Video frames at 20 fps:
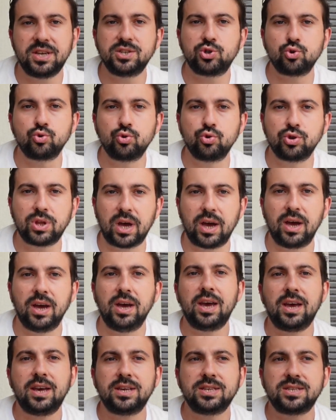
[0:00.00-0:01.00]
At the end of the
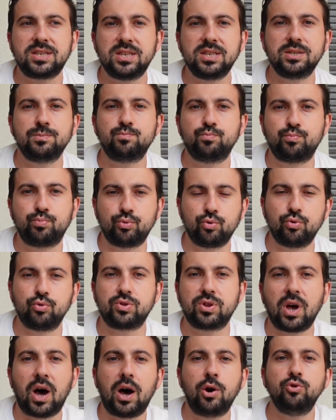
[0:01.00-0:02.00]
year, if you have
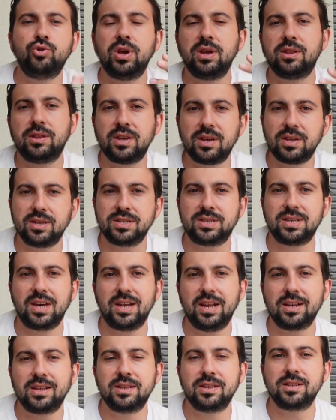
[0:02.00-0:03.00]
used less electricity
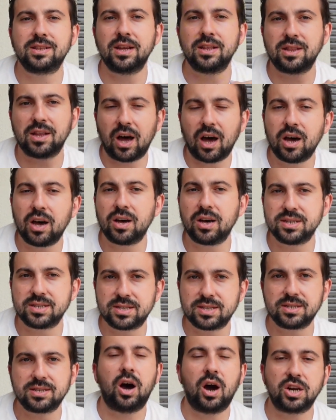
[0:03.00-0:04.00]
than you committed to,
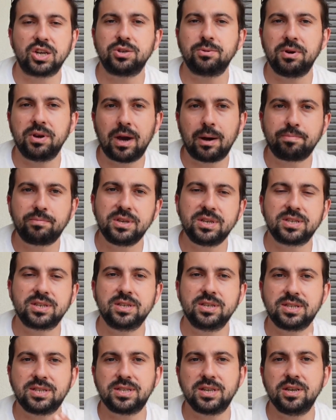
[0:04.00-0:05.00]
at the end of the
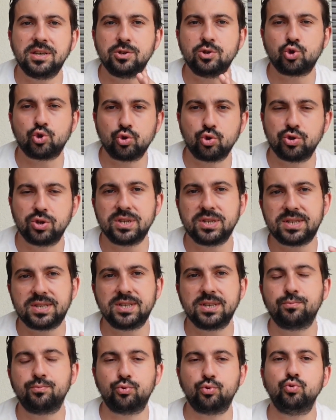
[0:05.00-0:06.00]
year, they
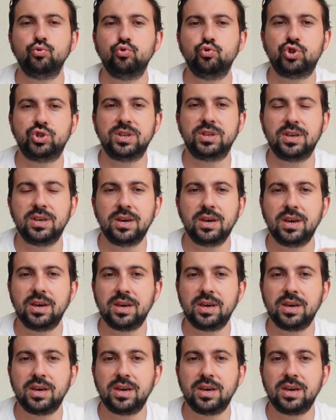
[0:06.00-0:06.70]
refund you this amount.